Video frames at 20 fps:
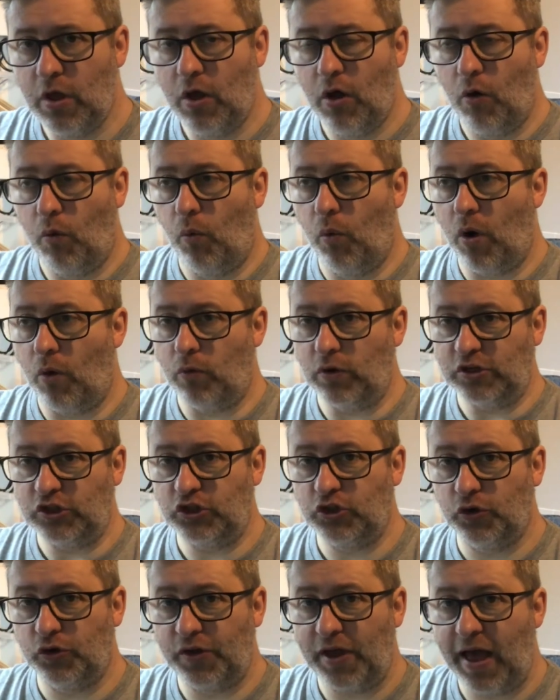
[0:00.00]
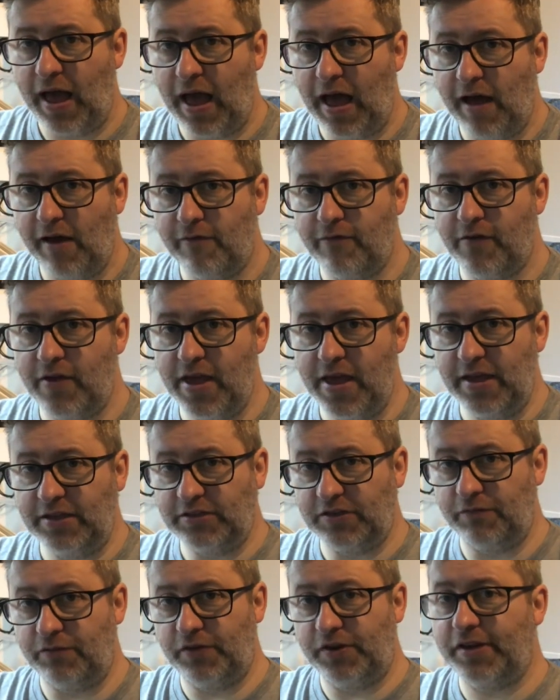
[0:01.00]
what we should have is
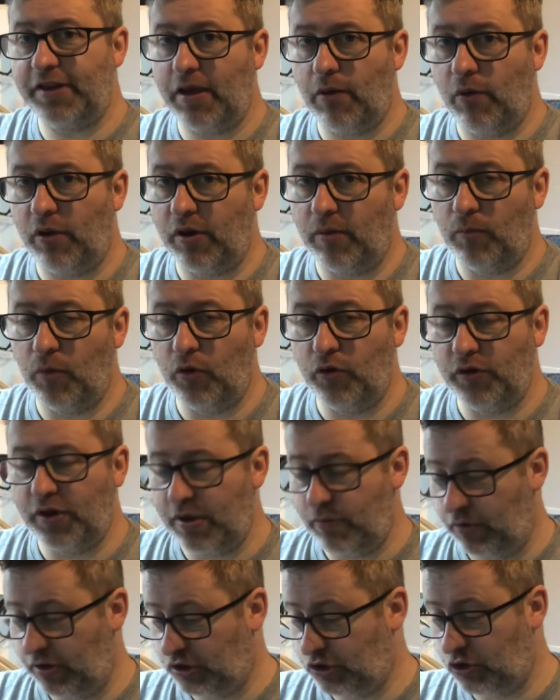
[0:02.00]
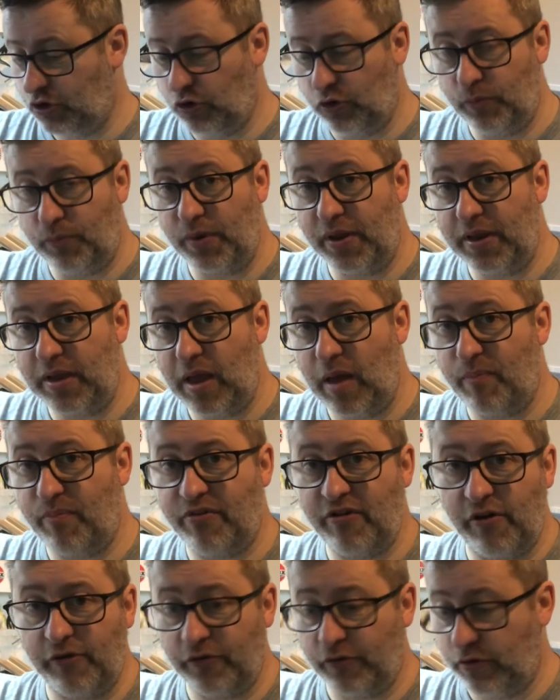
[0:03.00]
a video on a Monday, which could be a
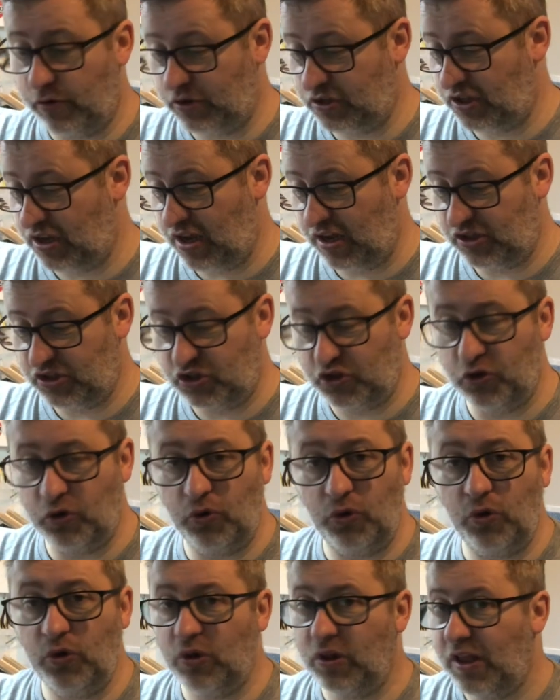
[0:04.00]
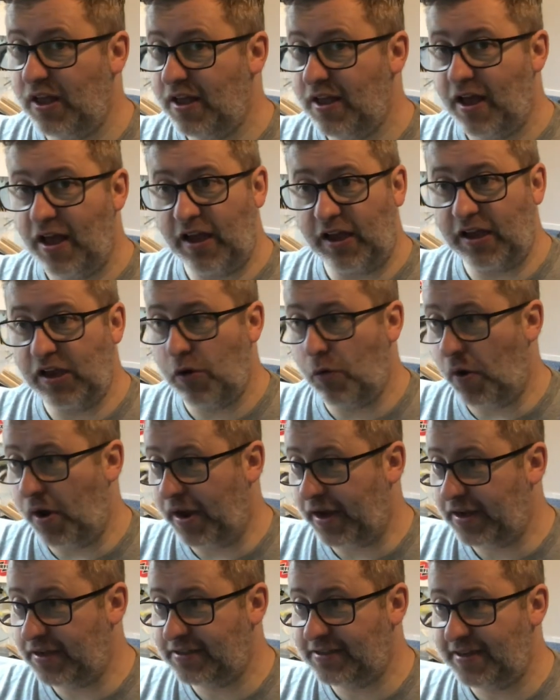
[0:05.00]
product, a tool, a
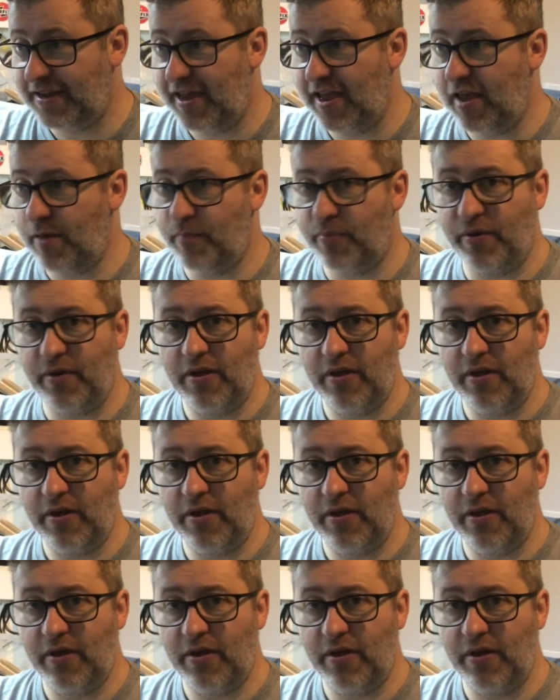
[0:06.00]
quick tip,